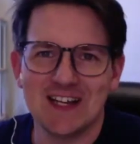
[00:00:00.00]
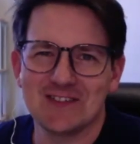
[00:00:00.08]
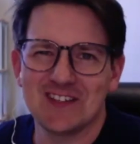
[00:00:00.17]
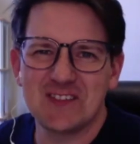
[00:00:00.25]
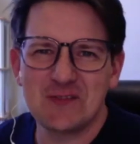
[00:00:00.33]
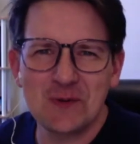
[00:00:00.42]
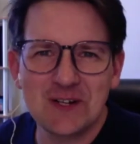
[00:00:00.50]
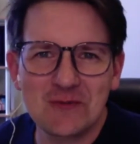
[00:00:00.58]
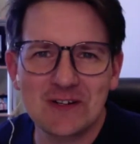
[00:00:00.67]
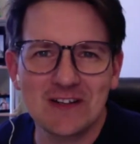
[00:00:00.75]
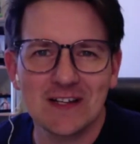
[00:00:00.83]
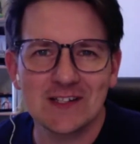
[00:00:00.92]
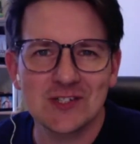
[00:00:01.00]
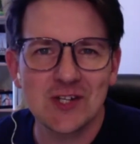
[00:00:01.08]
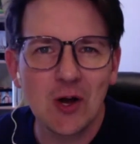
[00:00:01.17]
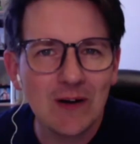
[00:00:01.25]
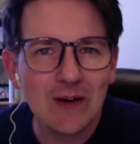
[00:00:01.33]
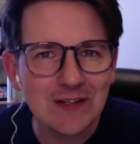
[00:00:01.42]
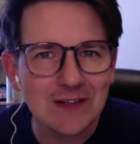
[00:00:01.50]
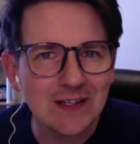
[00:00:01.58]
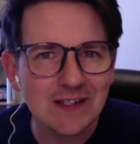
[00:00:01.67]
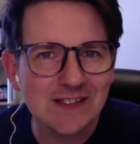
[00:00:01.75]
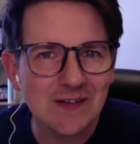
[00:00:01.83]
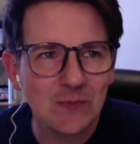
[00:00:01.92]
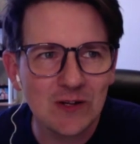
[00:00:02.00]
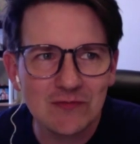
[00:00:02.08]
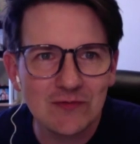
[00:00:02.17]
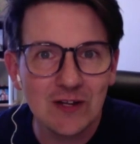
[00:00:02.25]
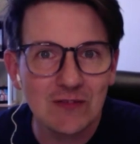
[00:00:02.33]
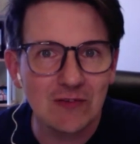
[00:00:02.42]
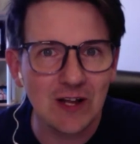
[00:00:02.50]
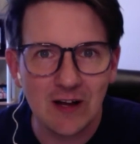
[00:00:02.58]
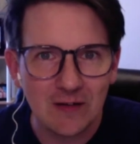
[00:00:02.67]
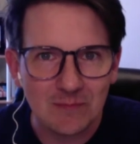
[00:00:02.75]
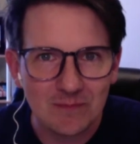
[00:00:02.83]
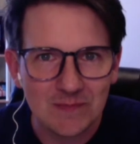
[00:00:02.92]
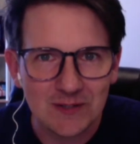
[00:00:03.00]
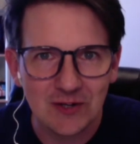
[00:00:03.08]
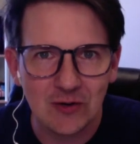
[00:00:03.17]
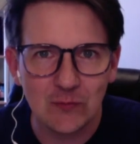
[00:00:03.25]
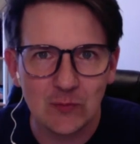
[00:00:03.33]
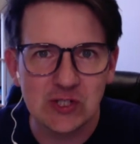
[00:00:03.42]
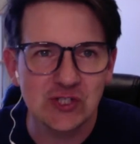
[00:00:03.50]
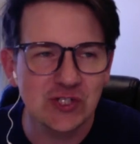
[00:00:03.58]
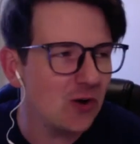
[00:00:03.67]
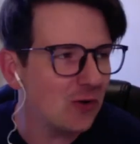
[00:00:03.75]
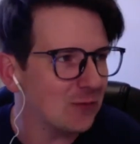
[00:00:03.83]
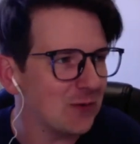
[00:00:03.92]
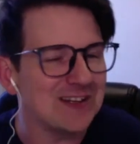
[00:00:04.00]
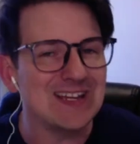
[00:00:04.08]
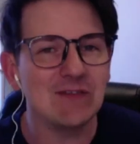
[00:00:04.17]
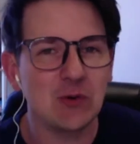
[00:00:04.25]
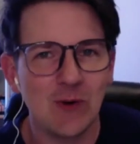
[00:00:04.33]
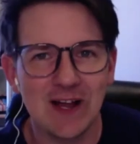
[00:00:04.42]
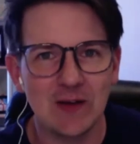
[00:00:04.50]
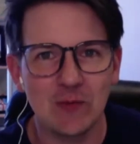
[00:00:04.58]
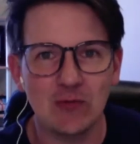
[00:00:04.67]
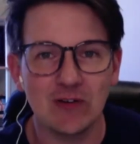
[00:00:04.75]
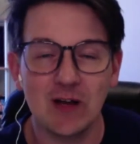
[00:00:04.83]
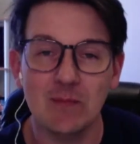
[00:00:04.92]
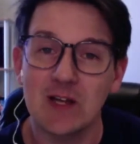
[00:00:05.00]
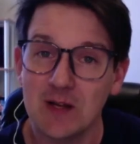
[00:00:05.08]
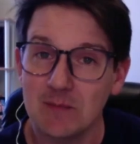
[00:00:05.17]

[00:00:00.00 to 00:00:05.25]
We're like, well, we don't want to show everything, because then what if you never come? If we show it, we give it away, they won't come.